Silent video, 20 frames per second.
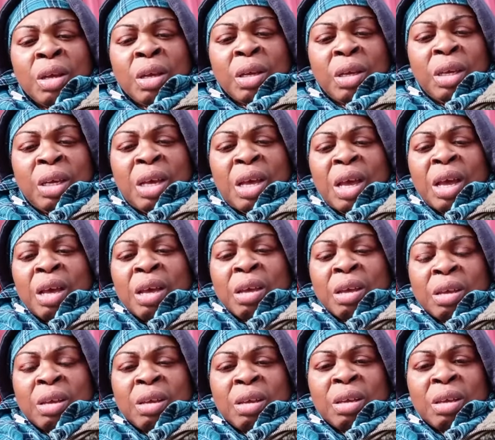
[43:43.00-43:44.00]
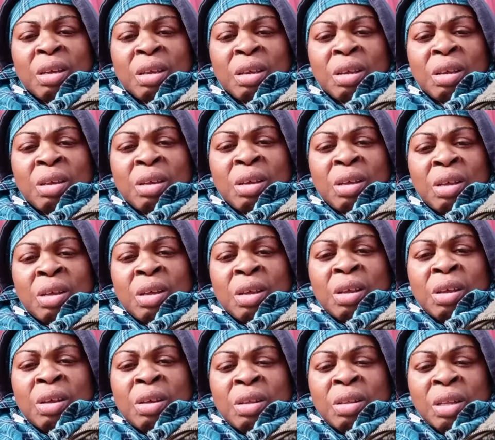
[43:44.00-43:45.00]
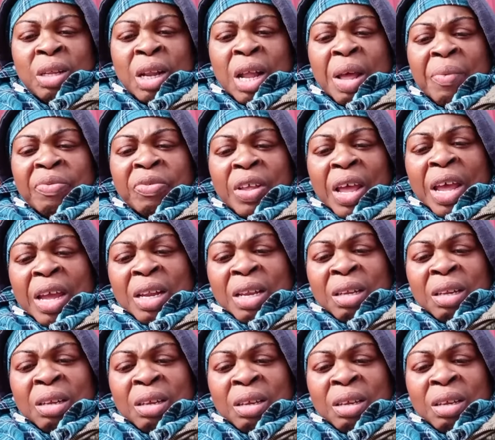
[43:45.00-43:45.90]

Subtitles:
Yeah. You know what I'm saying?